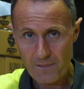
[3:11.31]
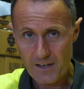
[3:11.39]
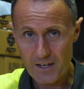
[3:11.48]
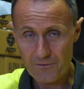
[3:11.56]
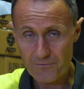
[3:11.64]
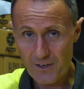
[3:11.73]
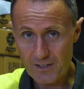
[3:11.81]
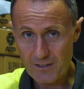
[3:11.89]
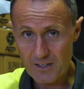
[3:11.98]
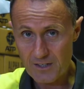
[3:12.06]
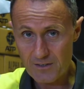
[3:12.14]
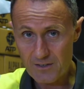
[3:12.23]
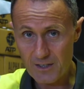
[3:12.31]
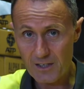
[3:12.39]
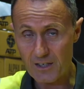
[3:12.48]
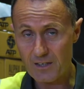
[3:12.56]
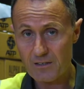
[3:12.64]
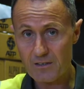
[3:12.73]
can affect a
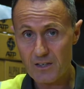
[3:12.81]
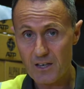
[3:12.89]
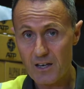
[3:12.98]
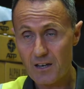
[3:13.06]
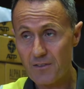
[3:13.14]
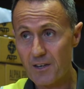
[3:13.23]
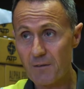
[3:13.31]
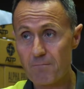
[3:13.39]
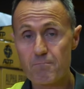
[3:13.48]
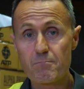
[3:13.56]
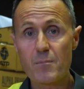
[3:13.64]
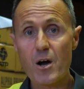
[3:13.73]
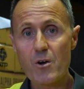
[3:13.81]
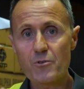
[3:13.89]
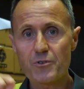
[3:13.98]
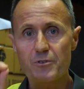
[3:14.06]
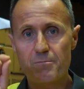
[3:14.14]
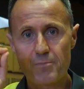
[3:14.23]
disease that
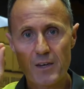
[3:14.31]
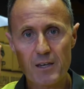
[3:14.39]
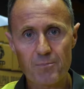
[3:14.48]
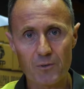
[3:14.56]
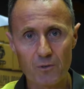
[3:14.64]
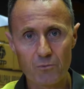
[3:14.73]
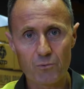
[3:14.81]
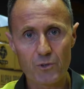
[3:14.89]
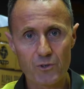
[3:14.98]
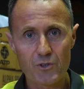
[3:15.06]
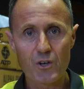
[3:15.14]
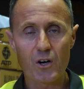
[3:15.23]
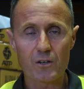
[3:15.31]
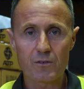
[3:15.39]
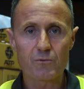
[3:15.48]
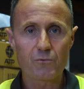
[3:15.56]
most people would not